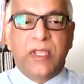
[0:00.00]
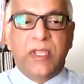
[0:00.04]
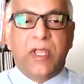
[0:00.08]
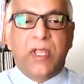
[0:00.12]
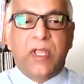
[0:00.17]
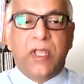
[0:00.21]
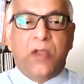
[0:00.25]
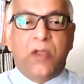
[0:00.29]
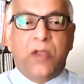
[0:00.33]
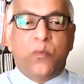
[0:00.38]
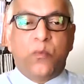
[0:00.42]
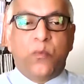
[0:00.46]

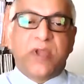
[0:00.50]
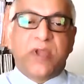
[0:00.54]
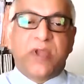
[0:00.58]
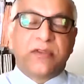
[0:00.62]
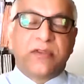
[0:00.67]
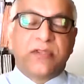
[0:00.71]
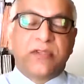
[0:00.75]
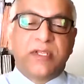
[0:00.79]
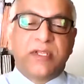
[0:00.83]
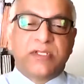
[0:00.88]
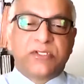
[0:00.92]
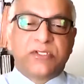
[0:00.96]
Whether
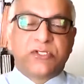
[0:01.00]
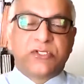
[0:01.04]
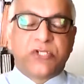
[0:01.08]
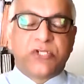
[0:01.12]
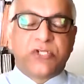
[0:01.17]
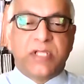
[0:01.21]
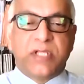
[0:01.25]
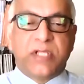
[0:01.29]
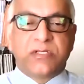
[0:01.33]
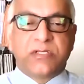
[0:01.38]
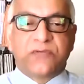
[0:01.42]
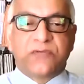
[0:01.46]
things change,
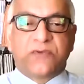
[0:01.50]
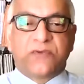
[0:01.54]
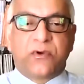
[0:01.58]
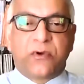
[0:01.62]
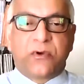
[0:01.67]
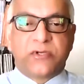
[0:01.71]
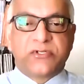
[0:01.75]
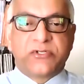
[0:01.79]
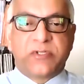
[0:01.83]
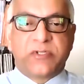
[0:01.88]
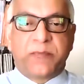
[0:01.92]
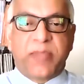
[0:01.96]
of course,
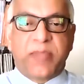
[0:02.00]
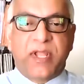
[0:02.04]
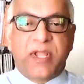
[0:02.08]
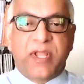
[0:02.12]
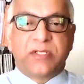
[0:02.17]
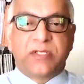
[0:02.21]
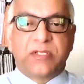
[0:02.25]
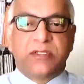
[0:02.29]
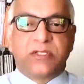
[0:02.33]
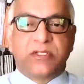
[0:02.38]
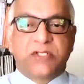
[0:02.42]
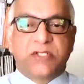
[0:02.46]
depends on the
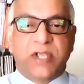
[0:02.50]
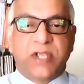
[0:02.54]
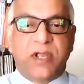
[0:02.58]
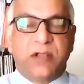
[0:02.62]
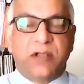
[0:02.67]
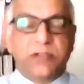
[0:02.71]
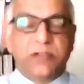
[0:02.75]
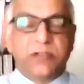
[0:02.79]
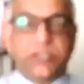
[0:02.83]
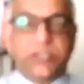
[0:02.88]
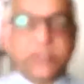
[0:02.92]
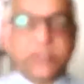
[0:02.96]

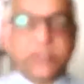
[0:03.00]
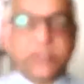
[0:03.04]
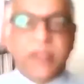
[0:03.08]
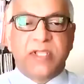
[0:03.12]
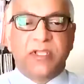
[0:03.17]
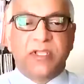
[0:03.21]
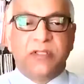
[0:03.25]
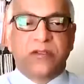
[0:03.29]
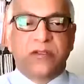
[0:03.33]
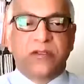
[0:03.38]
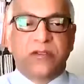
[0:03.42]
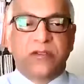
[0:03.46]
challenges making their
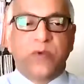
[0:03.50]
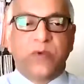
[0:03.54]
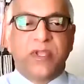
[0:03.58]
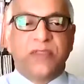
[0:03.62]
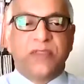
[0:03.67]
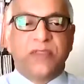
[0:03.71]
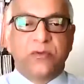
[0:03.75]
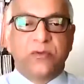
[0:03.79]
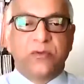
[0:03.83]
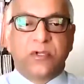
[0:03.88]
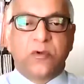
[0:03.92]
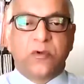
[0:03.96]
way through the
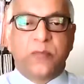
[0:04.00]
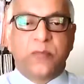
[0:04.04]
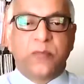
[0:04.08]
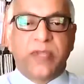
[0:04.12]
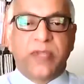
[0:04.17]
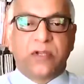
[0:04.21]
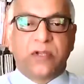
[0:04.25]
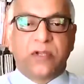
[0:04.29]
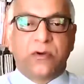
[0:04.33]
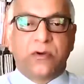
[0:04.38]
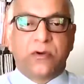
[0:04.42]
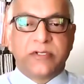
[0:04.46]
Quebec
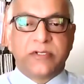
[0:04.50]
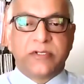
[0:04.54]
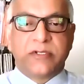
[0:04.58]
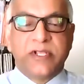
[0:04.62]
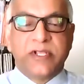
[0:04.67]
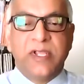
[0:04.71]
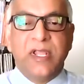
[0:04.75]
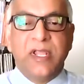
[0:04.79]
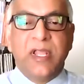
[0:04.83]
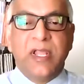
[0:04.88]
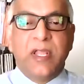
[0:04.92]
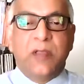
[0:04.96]
courts,
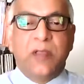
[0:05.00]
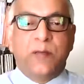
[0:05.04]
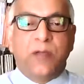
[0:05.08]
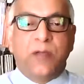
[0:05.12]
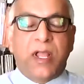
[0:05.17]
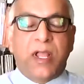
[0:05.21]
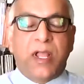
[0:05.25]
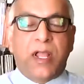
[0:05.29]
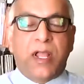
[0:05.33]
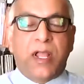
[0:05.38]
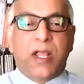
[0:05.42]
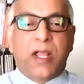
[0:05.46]

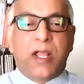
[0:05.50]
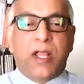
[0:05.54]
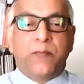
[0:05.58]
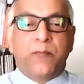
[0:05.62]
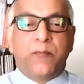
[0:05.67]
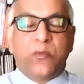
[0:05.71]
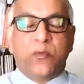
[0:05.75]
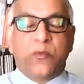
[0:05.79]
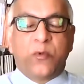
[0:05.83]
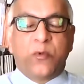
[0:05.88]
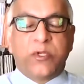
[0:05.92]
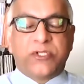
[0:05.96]

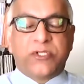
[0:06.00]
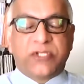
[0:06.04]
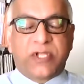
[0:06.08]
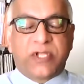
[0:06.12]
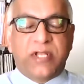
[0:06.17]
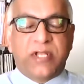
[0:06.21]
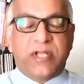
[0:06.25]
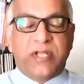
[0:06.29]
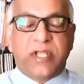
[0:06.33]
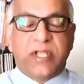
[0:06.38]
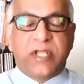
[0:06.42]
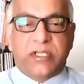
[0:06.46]
which can
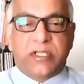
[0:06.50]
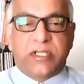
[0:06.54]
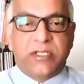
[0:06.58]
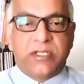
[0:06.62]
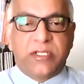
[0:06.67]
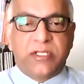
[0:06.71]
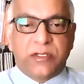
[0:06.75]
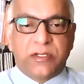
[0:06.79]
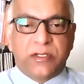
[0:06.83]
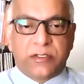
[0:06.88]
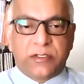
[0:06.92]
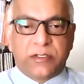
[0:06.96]
take
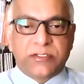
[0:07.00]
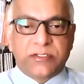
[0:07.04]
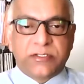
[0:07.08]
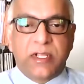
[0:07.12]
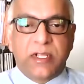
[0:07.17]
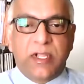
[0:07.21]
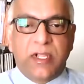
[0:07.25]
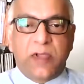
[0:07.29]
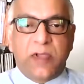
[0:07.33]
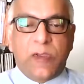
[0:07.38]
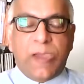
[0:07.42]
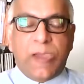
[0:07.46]
years.
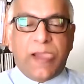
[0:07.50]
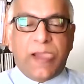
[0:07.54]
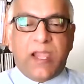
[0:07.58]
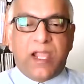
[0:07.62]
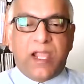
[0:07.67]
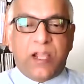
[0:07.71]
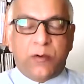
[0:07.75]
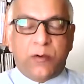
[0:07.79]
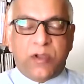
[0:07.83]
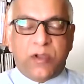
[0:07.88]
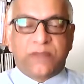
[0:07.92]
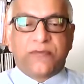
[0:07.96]

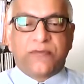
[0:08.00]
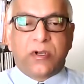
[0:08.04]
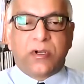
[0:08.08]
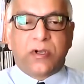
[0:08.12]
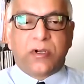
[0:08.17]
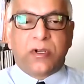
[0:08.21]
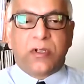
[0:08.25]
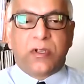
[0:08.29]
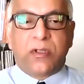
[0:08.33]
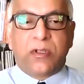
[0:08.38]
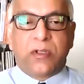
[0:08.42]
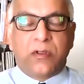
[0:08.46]
However,
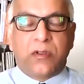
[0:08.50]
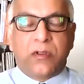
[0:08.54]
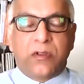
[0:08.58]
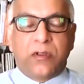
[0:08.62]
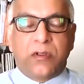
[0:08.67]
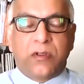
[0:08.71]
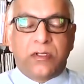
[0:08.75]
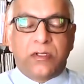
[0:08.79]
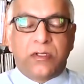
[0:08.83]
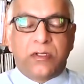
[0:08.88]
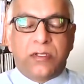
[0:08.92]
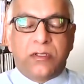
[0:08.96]

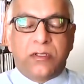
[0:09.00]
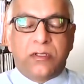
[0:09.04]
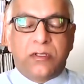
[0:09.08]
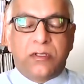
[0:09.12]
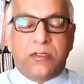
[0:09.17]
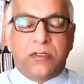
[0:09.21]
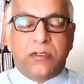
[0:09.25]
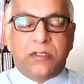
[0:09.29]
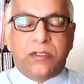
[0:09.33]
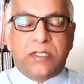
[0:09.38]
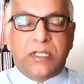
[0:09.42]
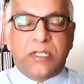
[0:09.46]

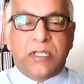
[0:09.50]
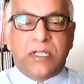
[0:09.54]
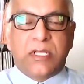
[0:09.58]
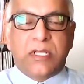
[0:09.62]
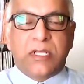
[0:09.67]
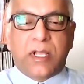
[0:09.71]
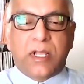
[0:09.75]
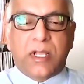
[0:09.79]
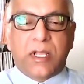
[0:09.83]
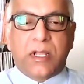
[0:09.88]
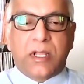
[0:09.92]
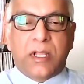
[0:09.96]

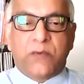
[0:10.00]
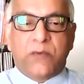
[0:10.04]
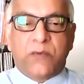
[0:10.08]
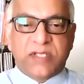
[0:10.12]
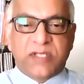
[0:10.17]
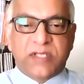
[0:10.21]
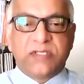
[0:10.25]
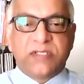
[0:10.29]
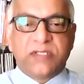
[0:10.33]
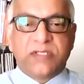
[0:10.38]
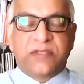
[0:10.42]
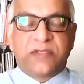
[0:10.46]
the residents
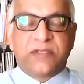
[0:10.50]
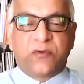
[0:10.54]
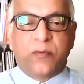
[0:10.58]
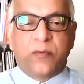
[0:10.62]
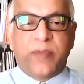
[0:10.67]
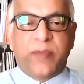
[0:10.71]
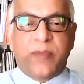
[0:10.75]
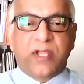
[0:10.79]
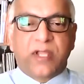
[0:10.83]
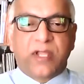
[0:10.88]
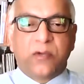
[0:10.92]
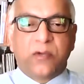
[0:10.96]
of Quebec who are